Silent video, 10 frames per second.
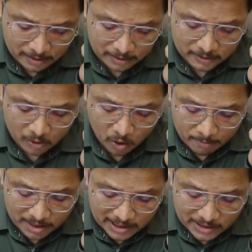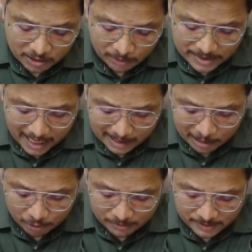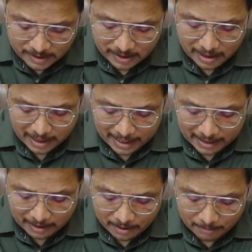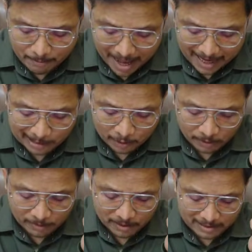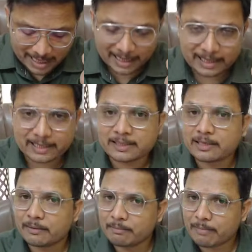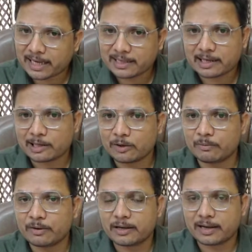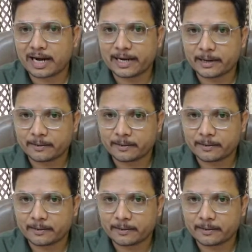So combination of side lobes and back lobe that is minor lobe, right?